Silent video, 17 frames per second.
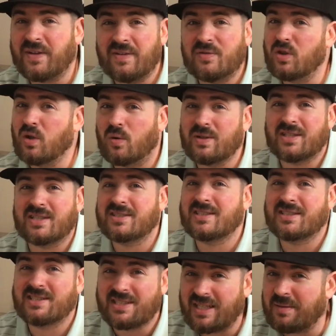even though it
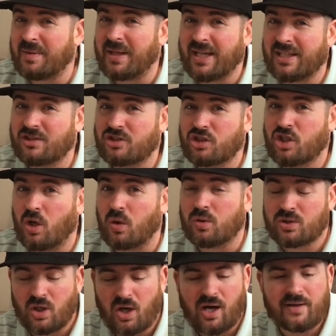doesn't seem like it's
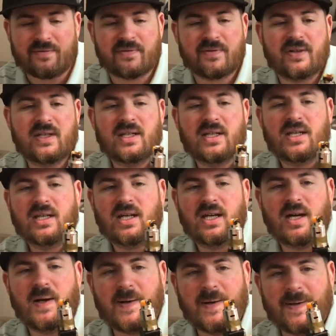choked off.
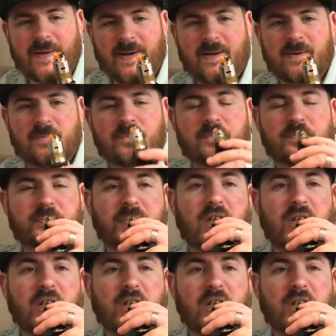Um,